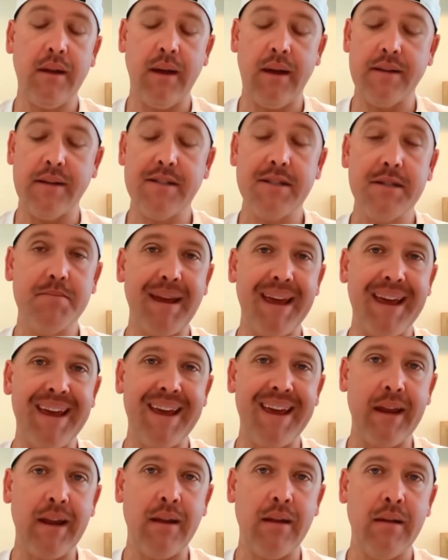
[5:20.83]

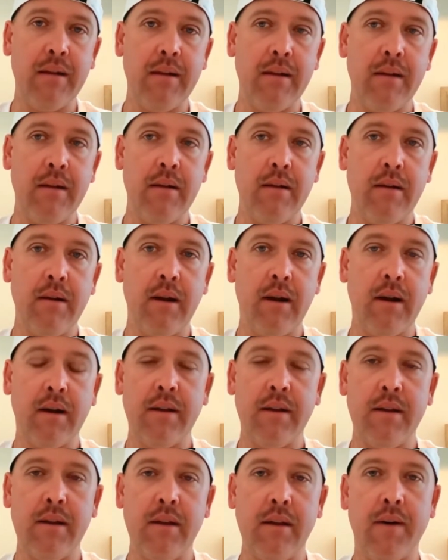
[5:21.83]
Spain.
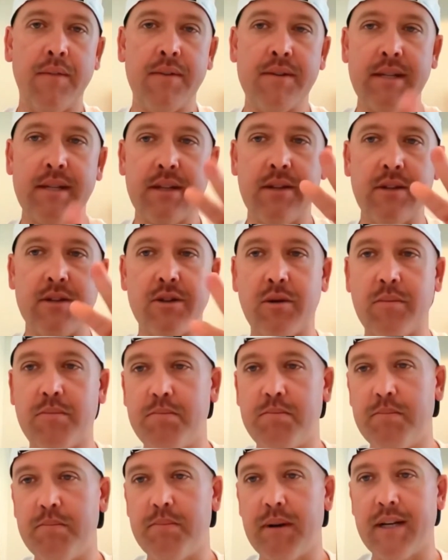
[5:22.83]
Obviously,
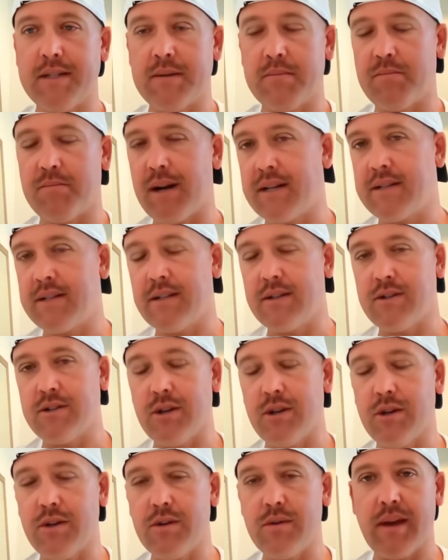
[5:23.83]
because of Brexit, there's
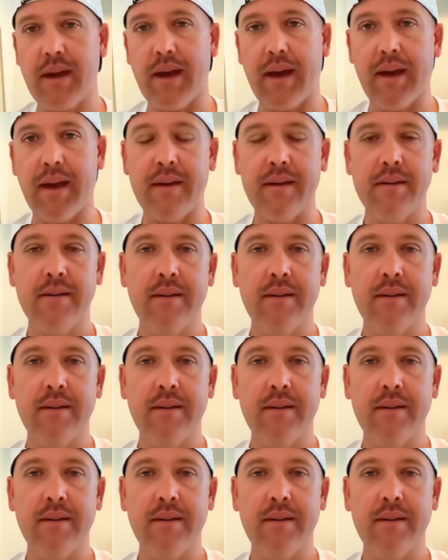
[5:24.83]
no UK.